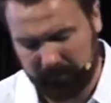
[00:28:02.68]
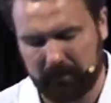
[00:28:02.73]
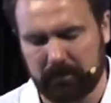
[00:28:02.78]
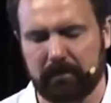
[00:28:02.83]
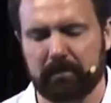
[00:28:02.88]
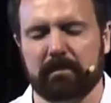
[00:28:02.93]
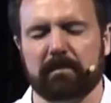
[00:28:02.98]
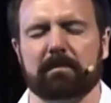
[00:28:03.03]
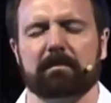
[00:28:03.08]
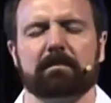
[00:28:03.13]

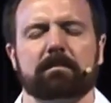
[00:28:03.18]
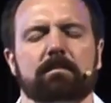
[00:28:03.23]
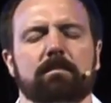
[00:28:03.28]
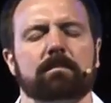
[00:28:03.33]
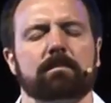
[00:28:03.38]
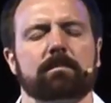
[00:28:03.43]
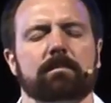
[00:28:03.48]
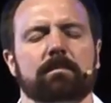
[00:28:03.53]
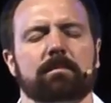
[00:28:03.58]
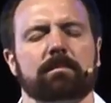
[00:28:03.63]

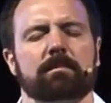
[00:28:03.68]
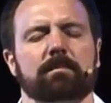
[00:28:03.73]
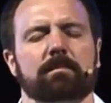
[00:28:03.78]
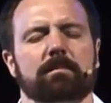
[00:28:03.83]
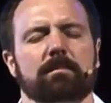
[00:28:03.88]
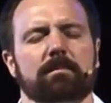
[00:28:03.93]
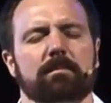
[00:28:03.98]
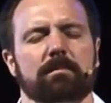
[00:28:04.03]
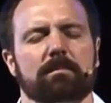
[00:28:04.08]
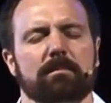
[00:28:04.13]

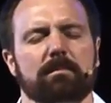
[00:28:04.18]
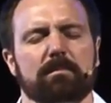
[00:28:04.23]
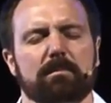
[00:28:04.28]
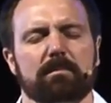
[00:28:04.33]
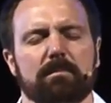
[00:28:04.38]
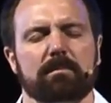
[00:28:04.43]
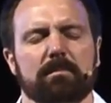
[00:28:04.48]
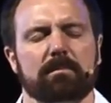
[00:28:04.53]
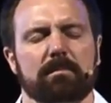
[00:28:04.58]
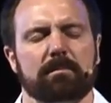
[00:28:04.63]

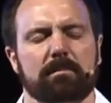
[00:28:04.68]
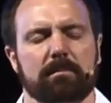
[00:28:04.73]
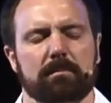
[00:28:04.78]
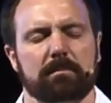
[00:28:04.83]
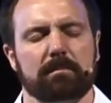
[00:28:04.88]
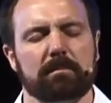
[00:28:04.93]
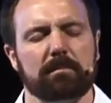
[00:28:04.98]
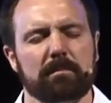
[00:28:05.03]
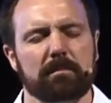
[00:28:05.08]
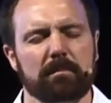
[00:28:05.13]

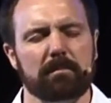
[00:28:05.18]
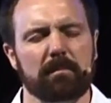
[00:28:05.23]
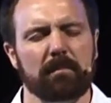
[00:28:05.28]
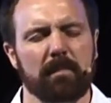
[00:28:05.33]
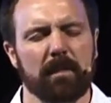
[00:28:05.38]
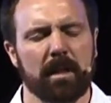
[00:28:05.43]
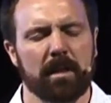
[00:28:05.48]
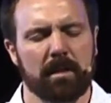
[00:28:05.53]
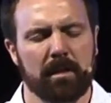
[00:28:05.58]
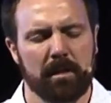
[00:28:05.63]

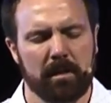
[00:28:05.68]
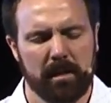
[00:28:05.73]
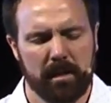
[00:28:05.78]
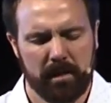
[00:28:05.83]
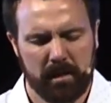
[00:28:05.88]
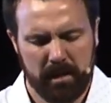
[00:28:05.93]
[no speech]